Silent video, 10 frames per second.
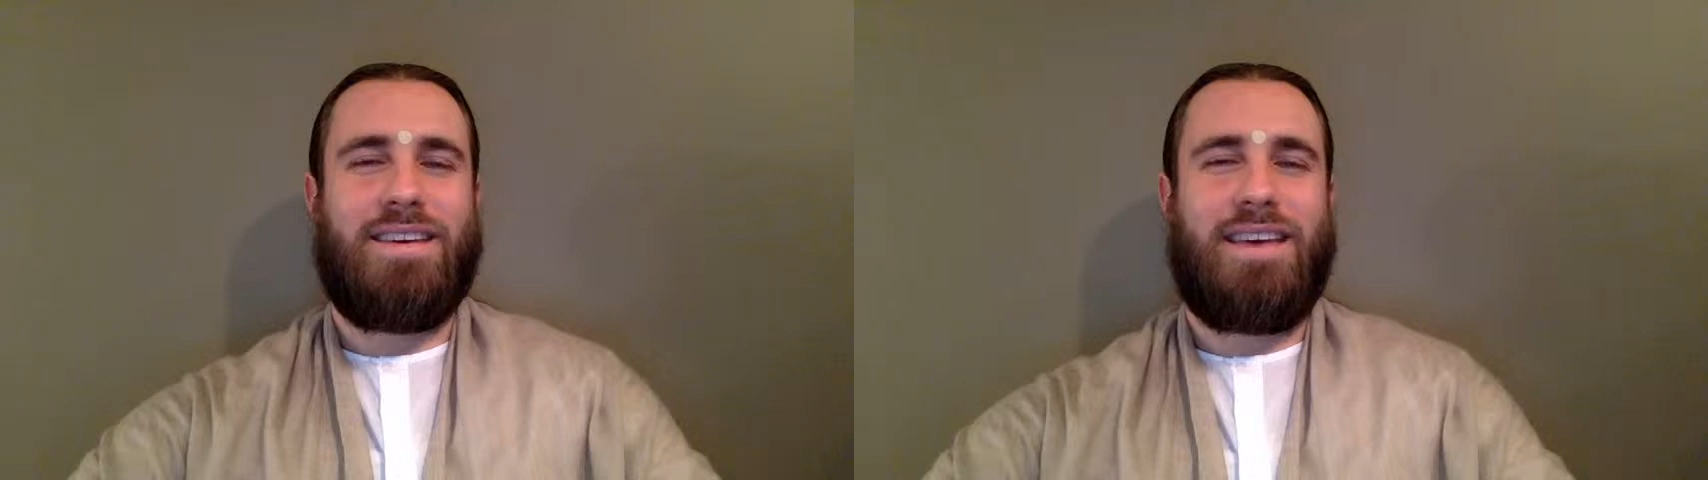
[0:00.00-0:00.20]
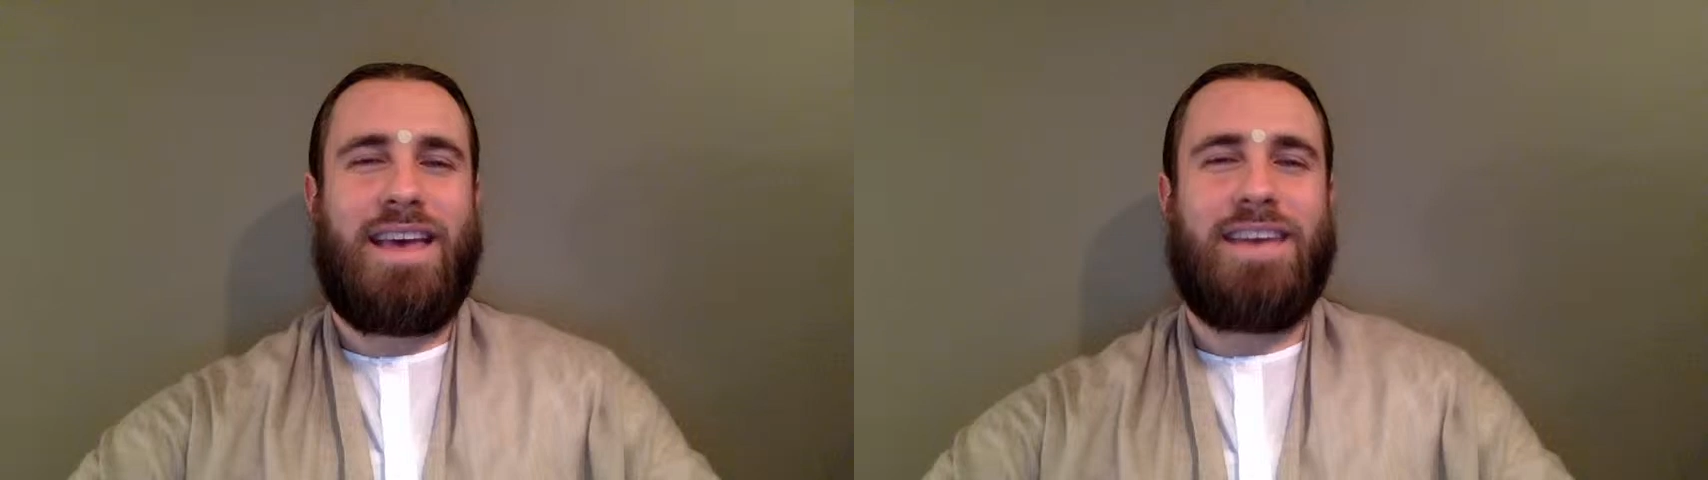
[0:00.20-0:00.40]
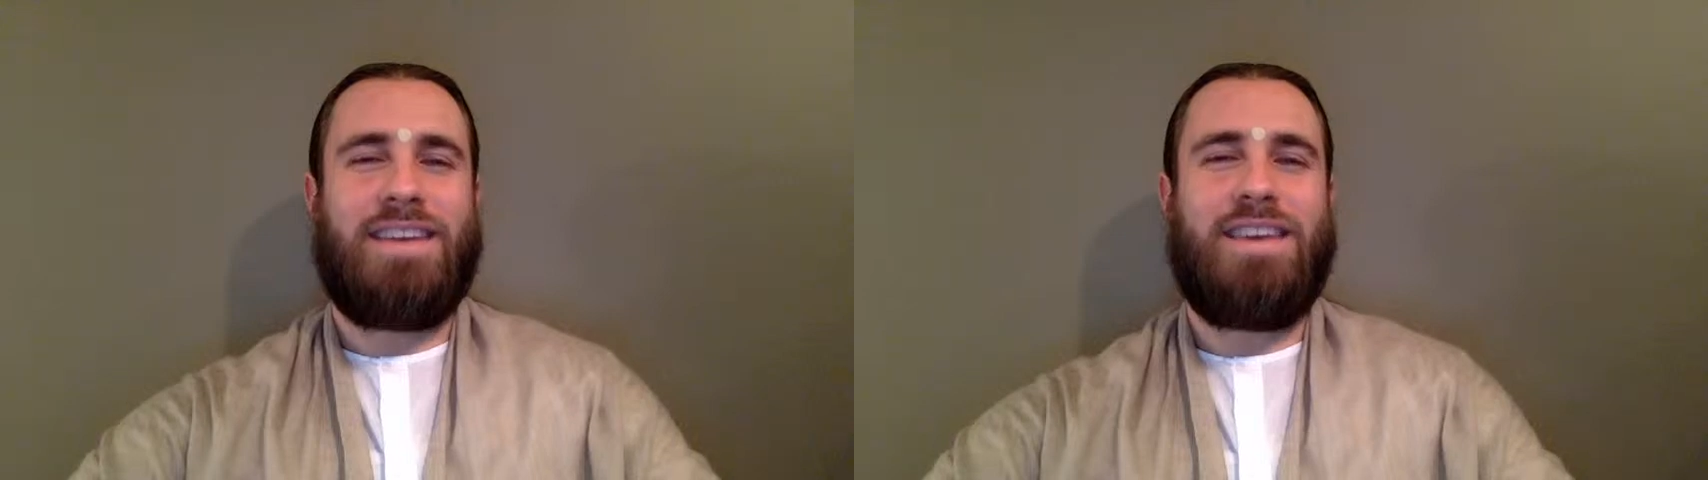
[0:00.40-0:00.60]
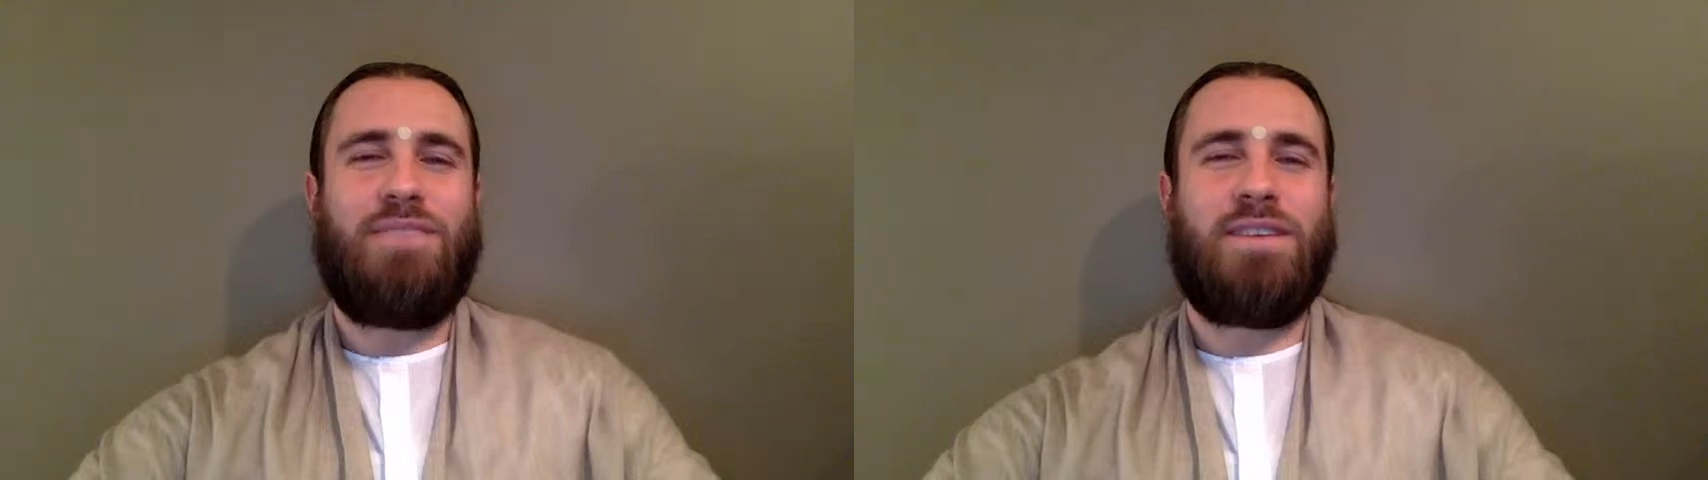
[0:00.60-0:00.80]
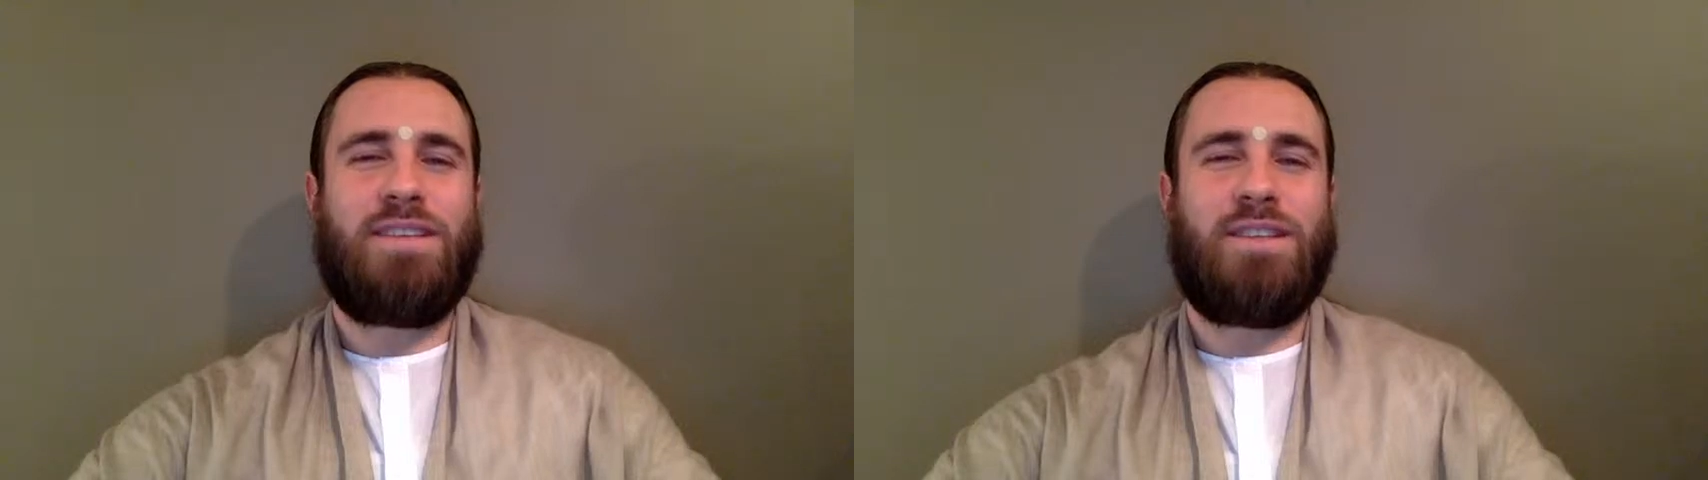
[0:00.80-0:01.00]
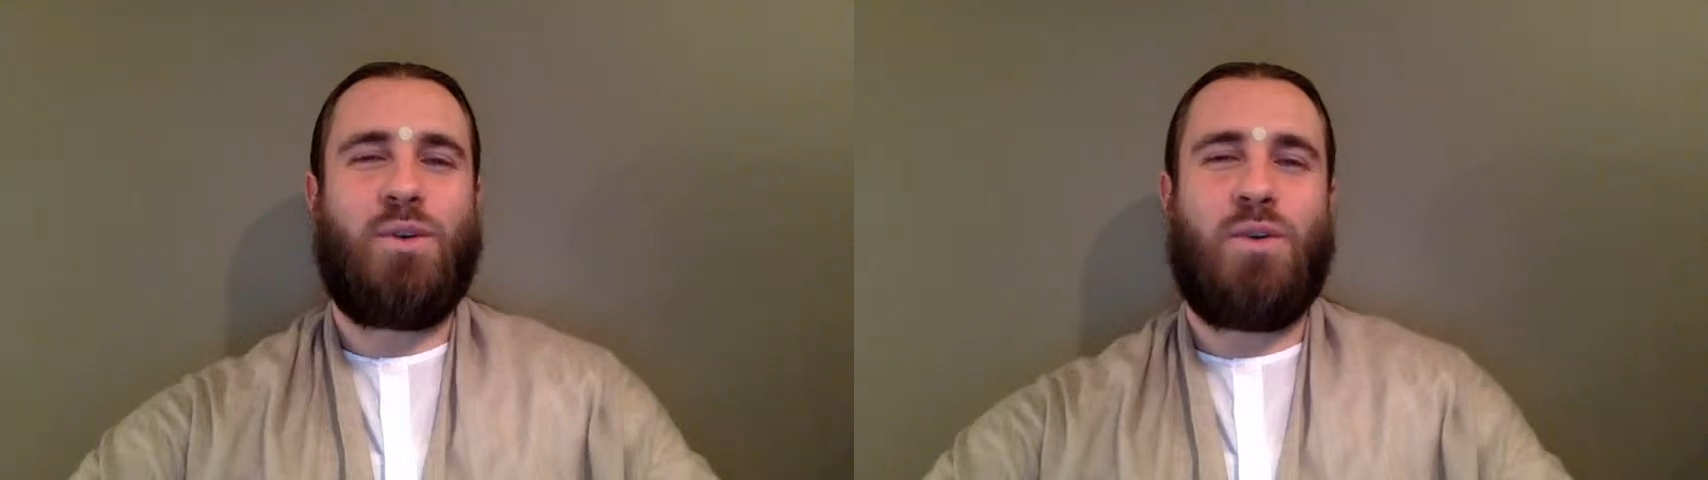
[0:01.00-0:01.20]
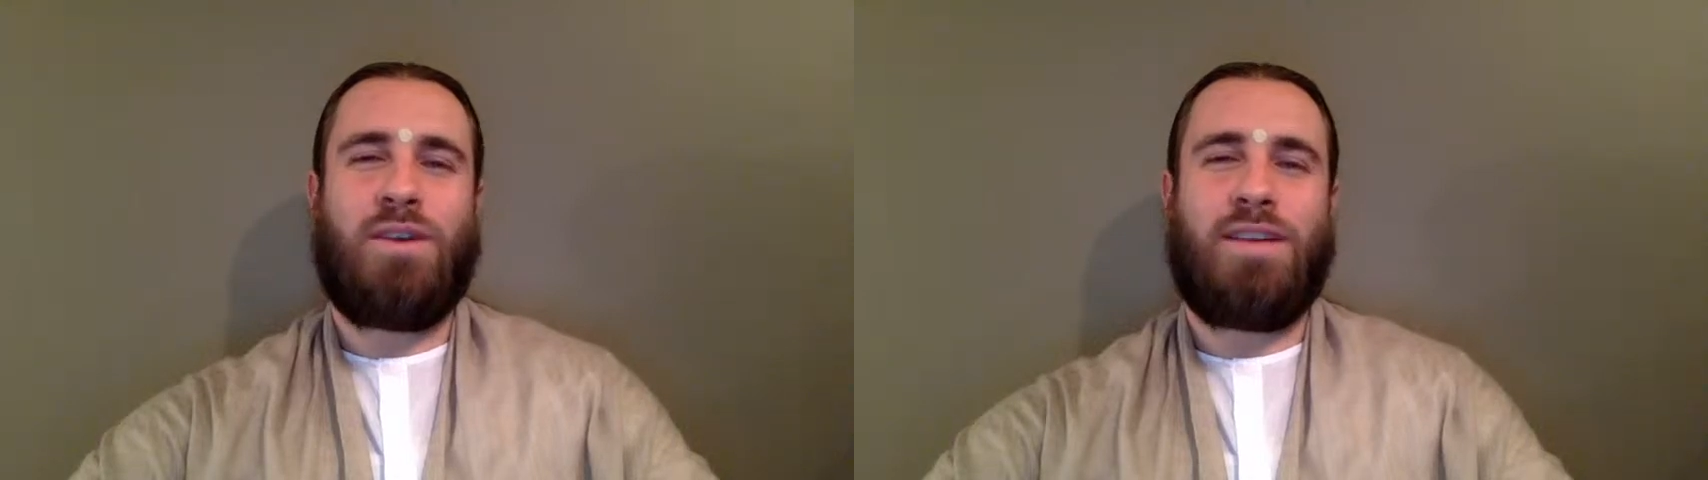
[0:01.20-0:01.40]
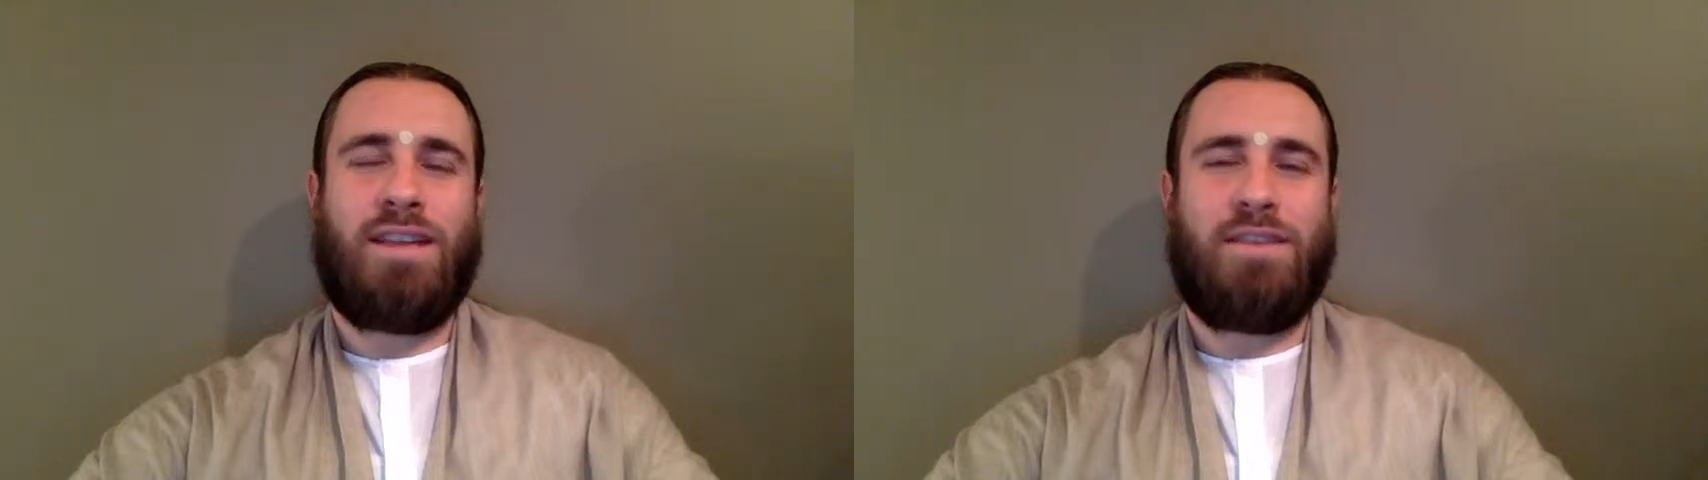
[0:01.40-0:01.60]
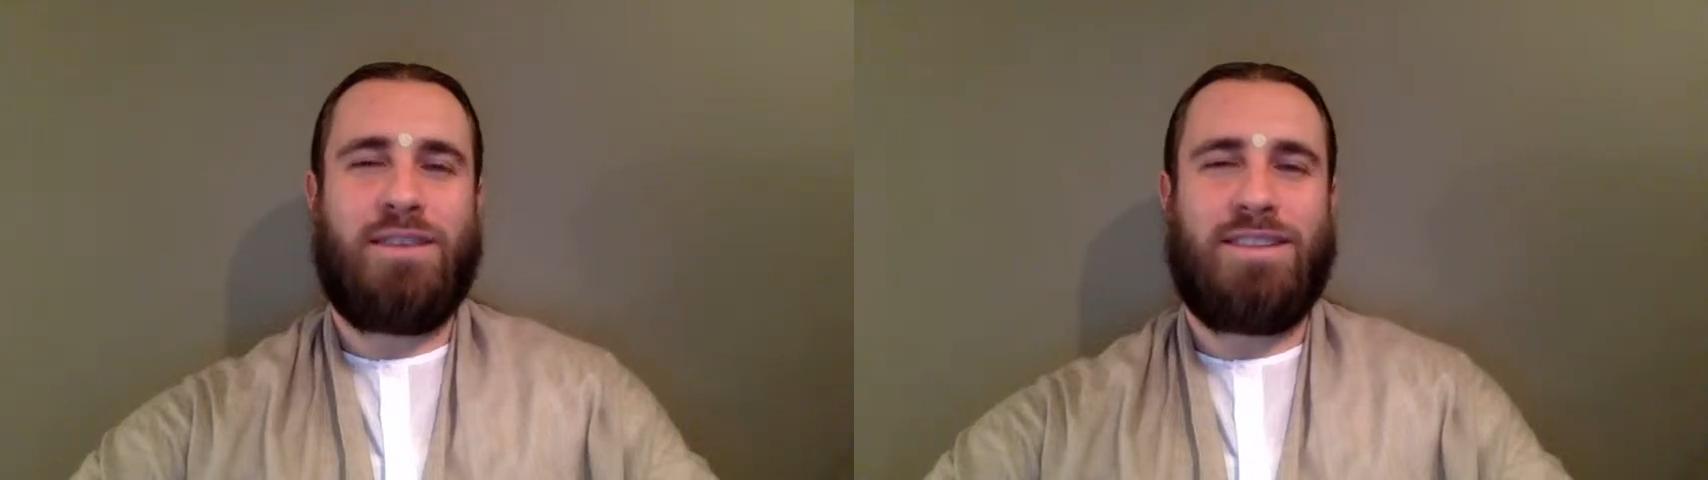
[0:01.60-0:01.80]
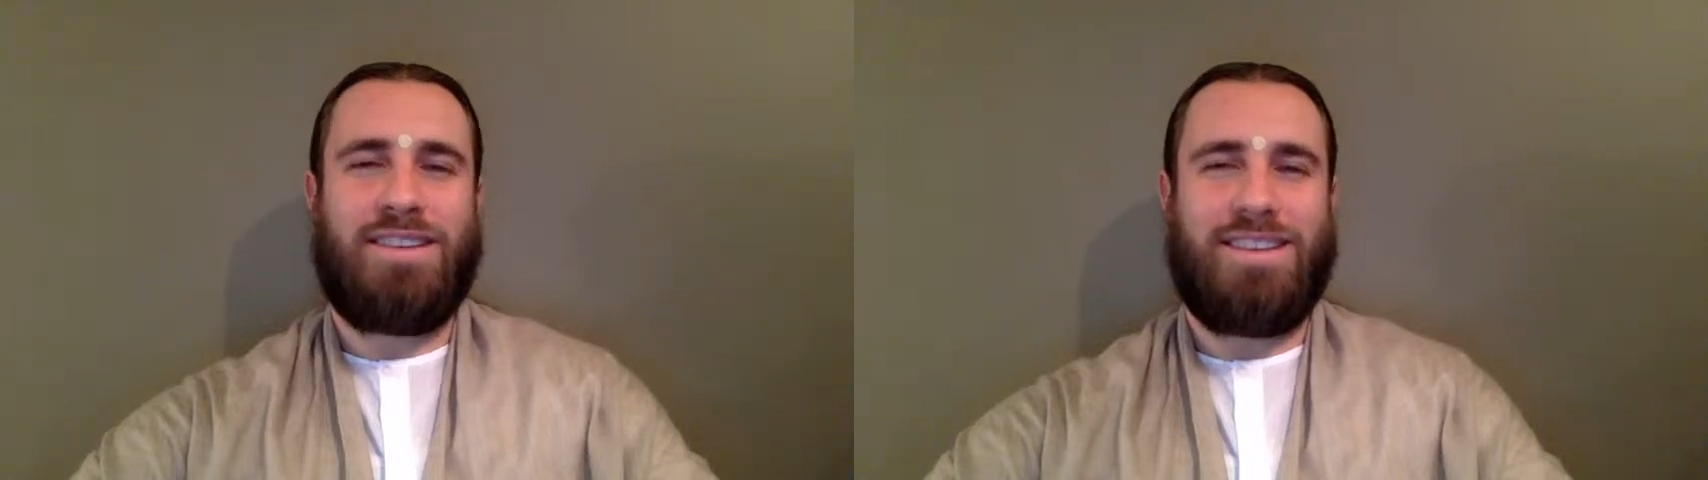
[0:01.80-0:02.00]
And he was Lord
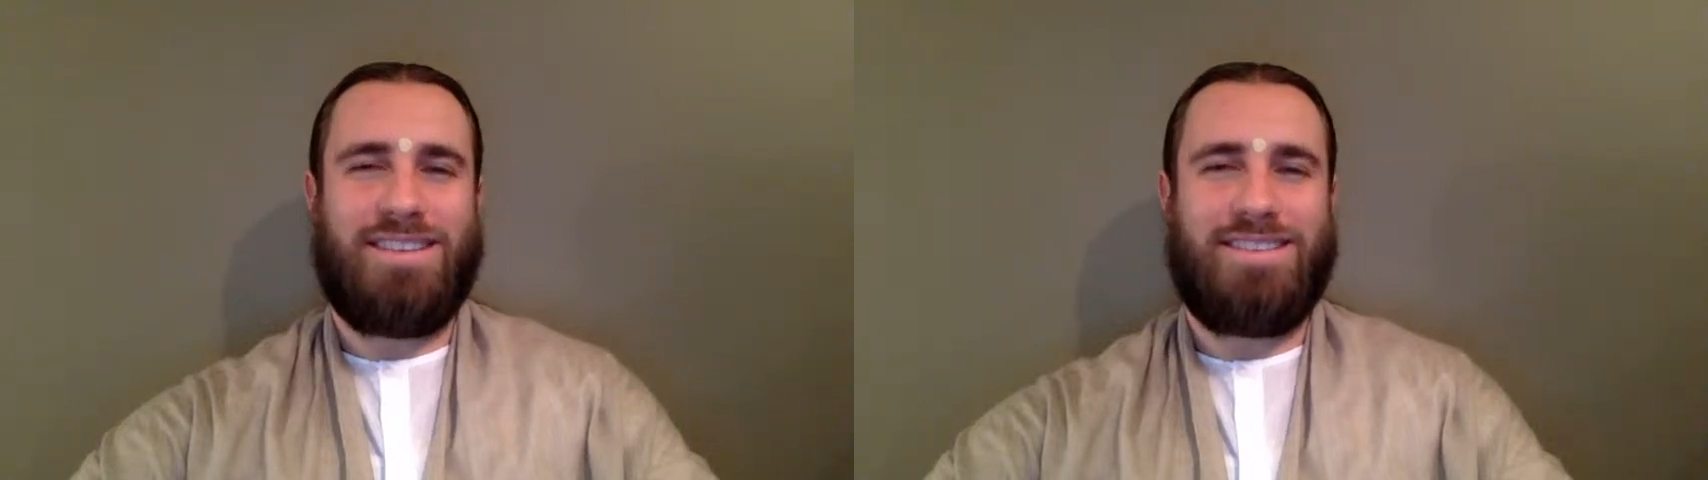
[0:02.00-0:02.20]
Dhanvantari.